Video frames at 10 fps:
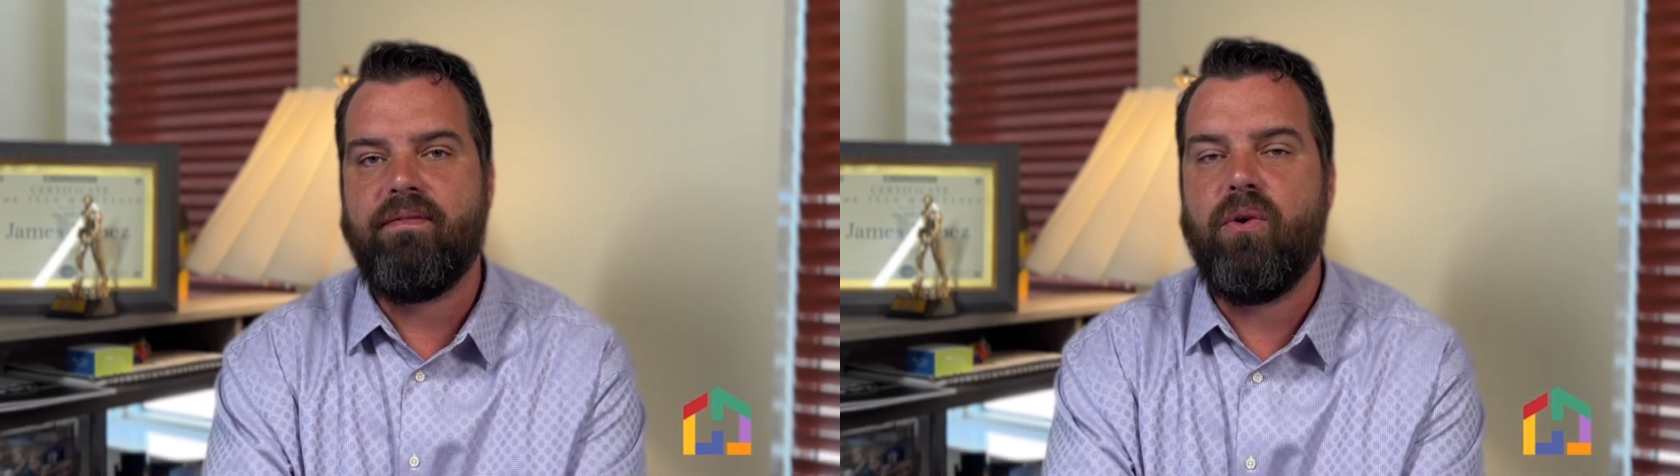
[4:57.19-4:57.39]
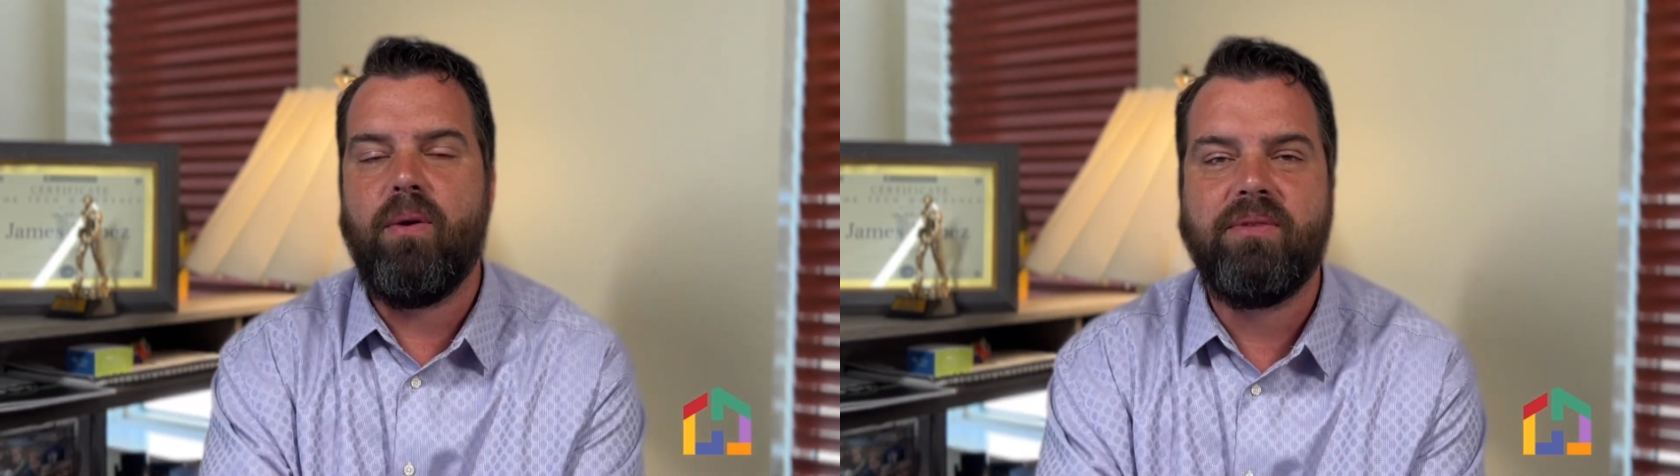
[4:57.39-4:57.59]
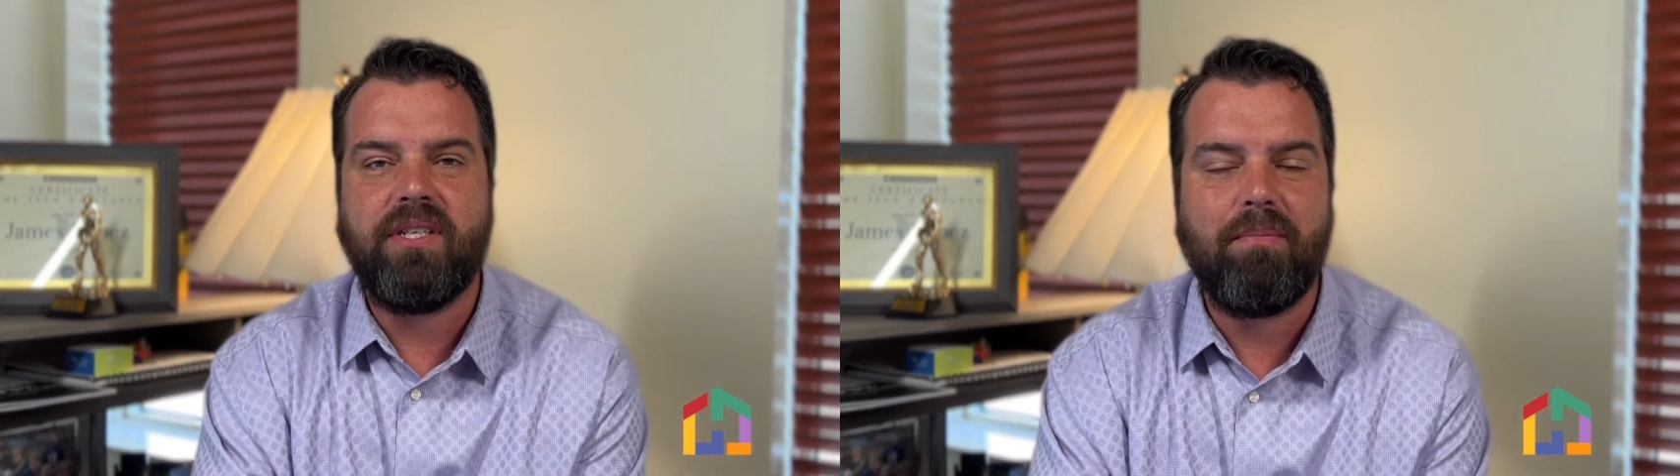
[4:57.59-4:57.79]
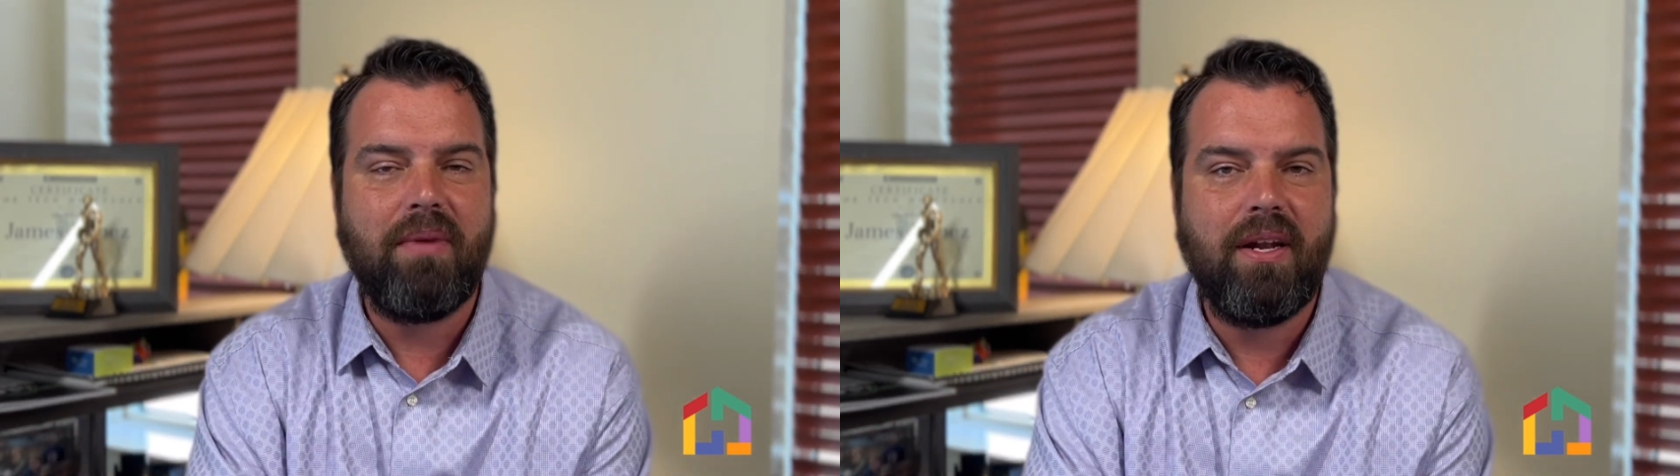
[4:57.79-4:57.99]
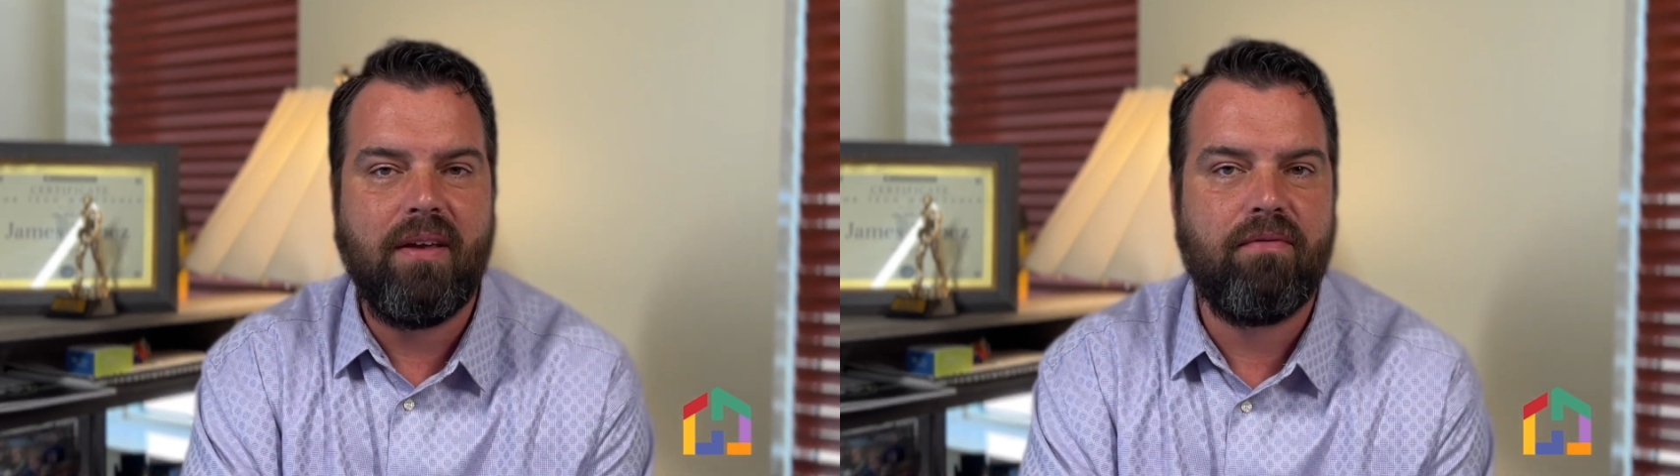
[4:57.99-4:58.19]
FOMC
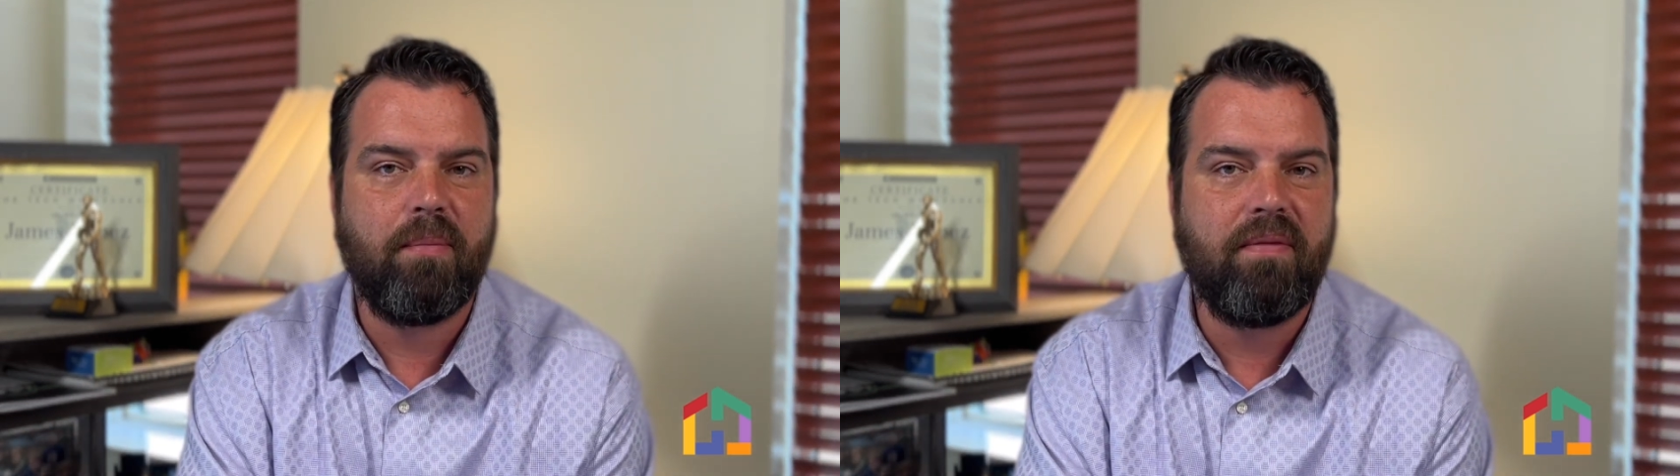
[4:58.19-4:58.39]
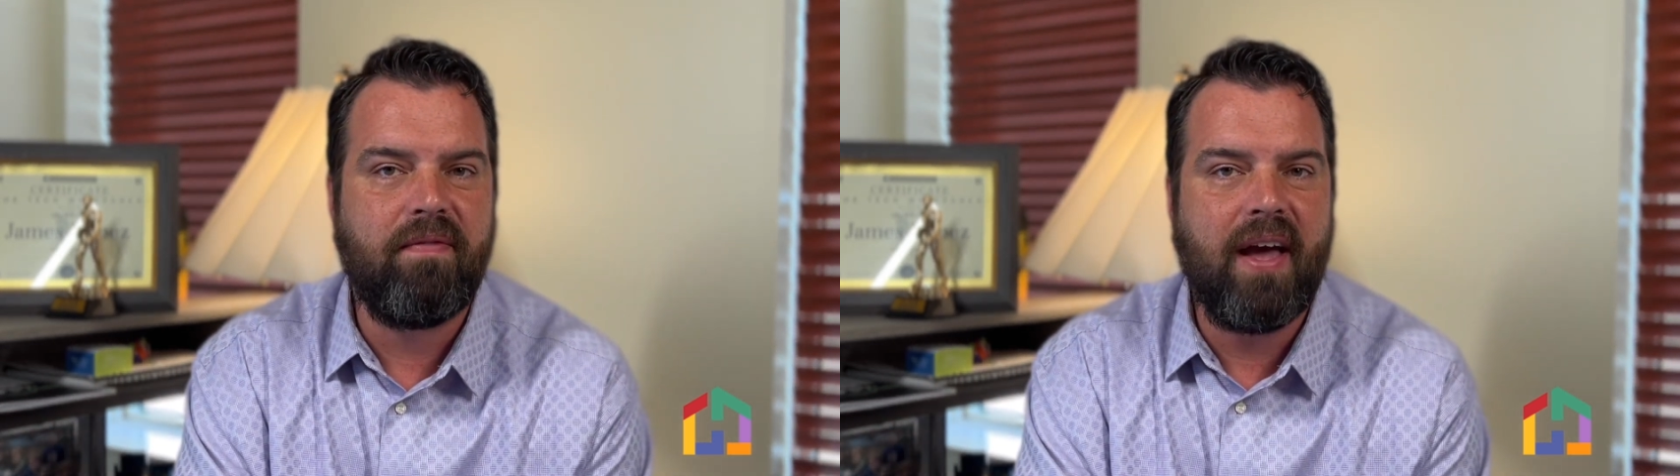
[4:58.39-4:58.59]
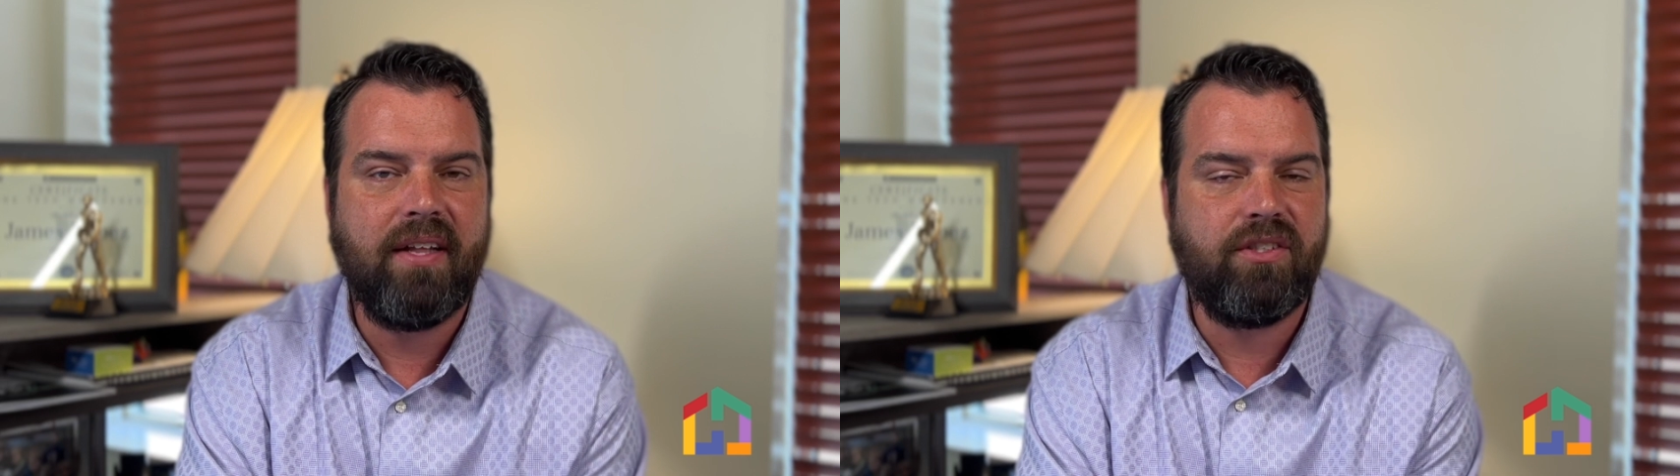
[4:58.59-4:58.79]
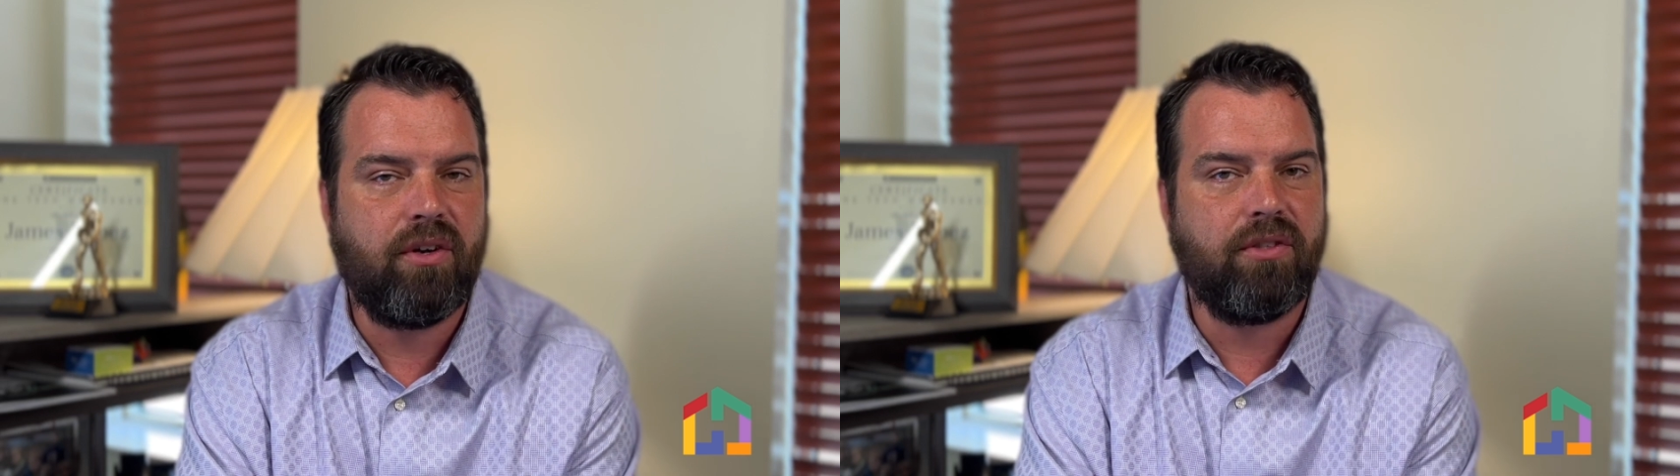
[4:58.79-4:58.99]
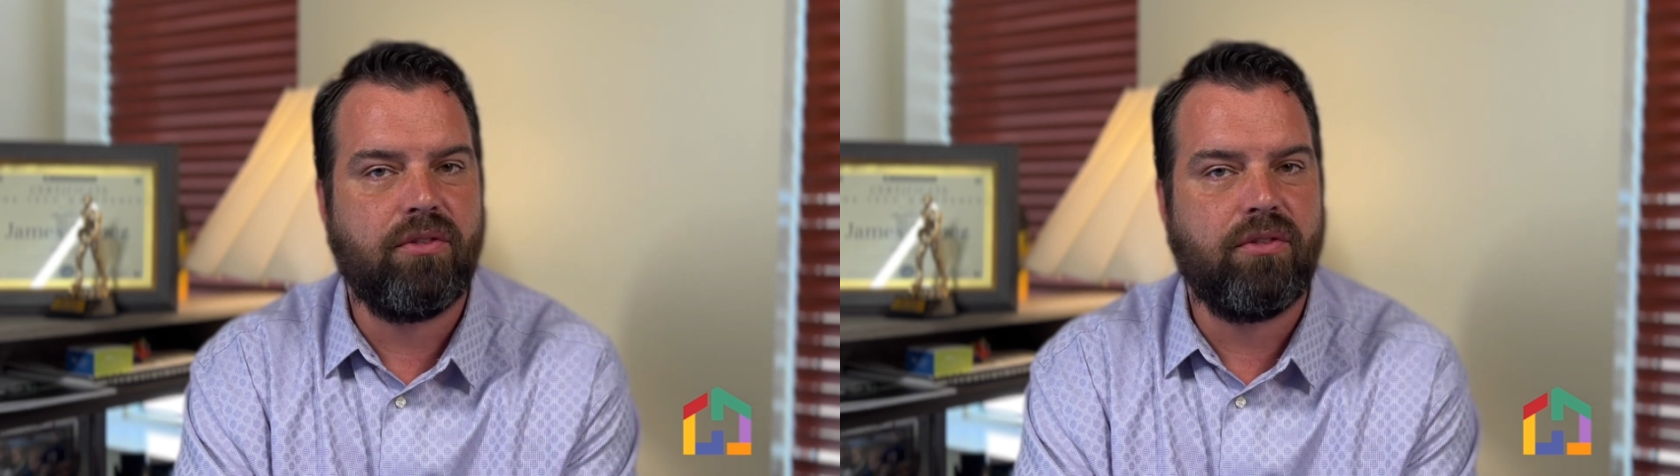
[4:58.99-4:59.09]
meeting from the Fed starts